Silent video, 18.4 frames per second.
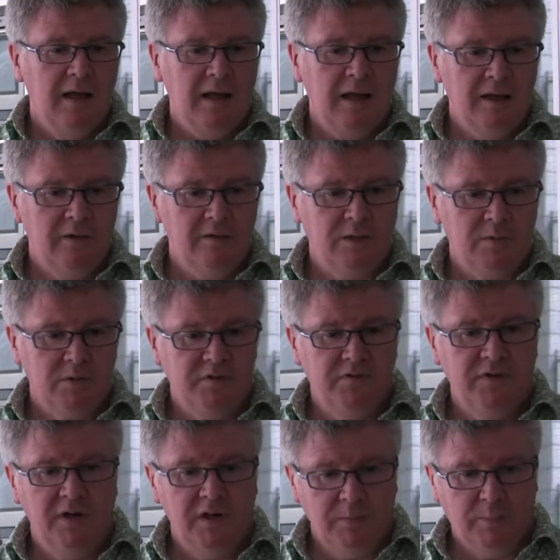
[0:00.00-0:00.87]
and I was
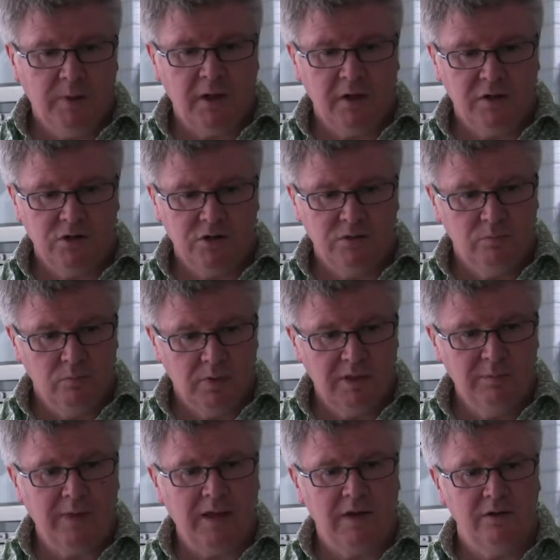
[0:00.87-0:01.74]
fairly polished and
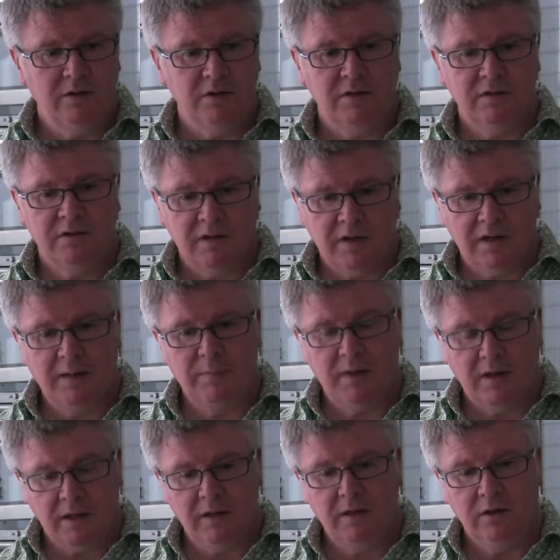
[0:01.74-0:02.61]
well-mannered, and uh,
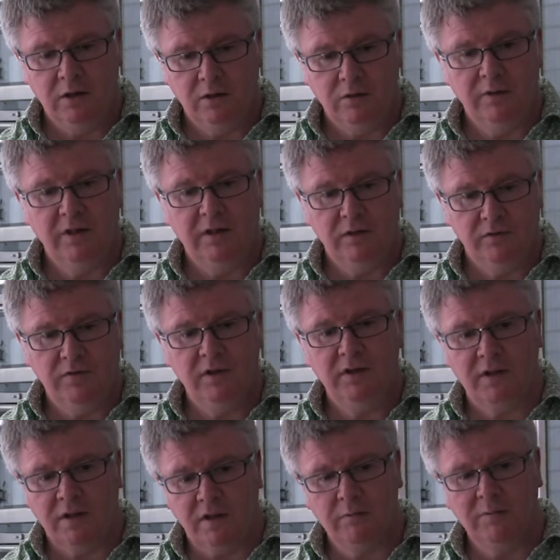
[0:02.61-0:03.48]
I, you know, he could
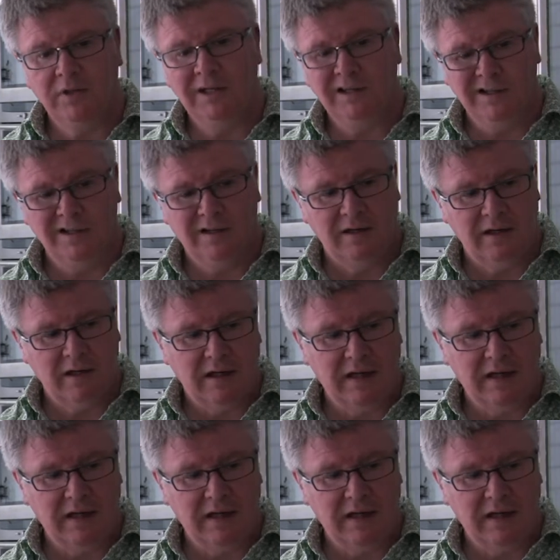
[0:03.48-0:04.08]
see that I really,